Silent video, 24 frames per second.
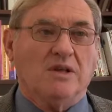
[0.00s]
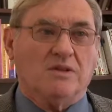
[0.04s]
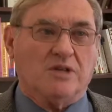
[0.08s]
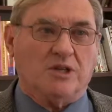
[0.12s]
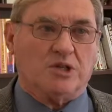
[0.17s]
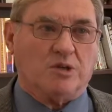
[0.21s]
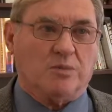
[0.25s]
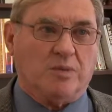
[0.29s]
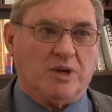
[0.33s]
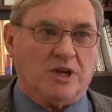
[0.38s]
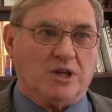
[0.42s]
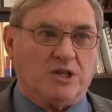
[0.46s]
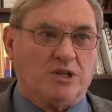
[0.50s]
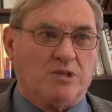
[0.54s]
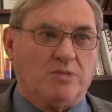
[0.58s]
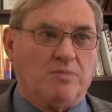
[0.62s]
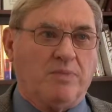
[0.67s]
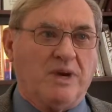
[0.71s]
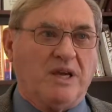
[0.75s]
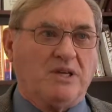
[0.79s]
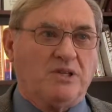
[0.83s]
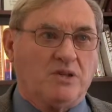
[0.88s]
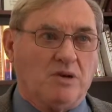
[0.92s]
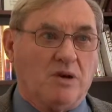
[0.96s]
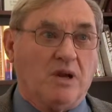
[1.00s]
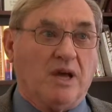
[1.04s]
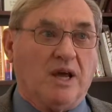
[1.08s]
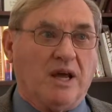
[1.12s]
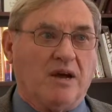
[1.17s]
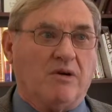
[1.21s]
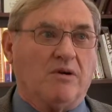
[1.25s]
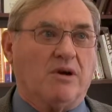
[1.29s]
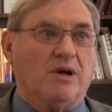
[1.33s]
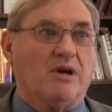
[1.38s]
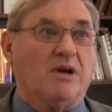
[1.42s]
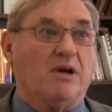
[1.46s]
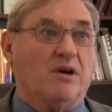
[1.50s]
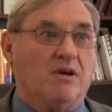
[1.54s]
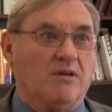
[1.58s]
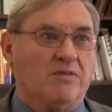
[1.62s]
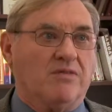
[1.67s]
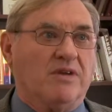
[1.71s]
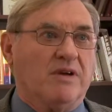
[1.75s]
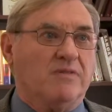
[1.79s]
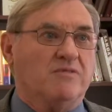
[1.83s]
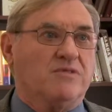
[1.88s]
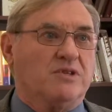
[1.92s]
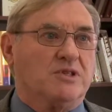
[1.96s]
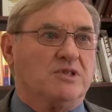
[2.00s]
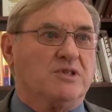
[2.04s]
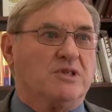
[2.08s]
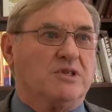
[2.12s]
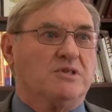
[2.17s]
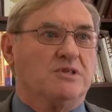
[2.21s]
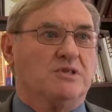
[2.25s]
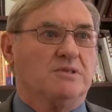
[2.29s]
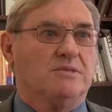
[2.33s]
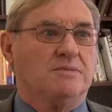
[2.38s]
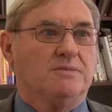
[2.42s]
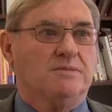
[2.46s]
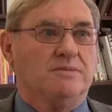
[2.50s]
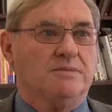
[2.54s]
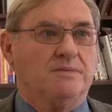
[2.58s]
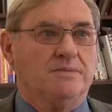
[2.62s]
this will be a special area of emphasis.